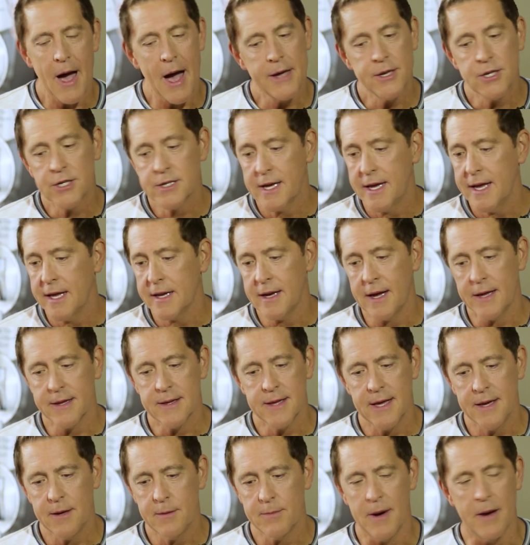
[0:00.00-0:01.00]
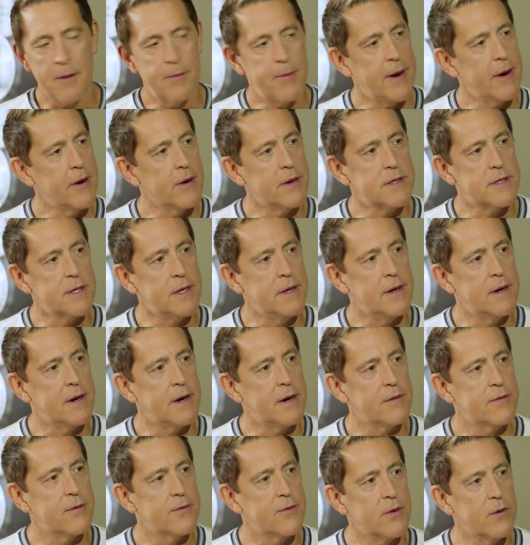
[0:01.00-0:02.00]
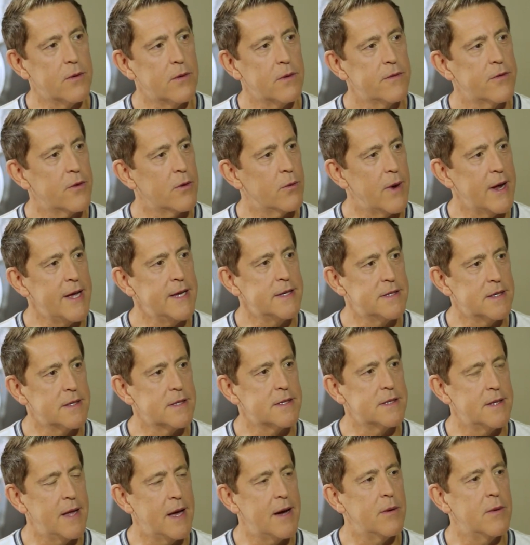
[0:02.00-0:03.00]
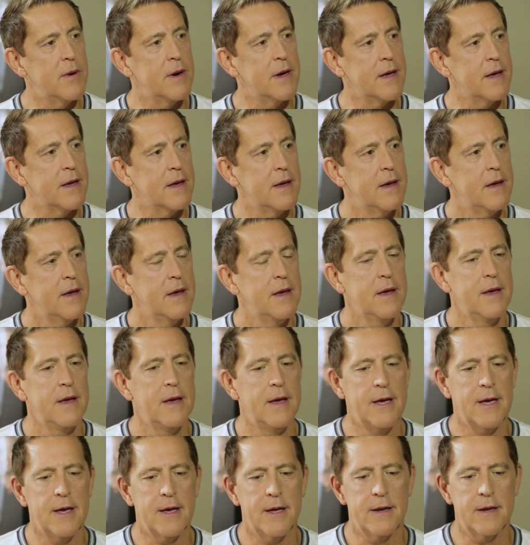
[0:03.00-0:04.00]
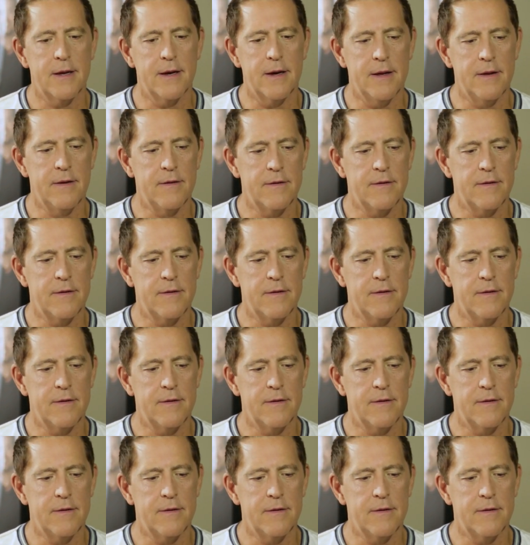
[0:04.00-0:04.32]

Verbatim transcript: I just can't not thank my parents enough for, for raising us that way and, uh,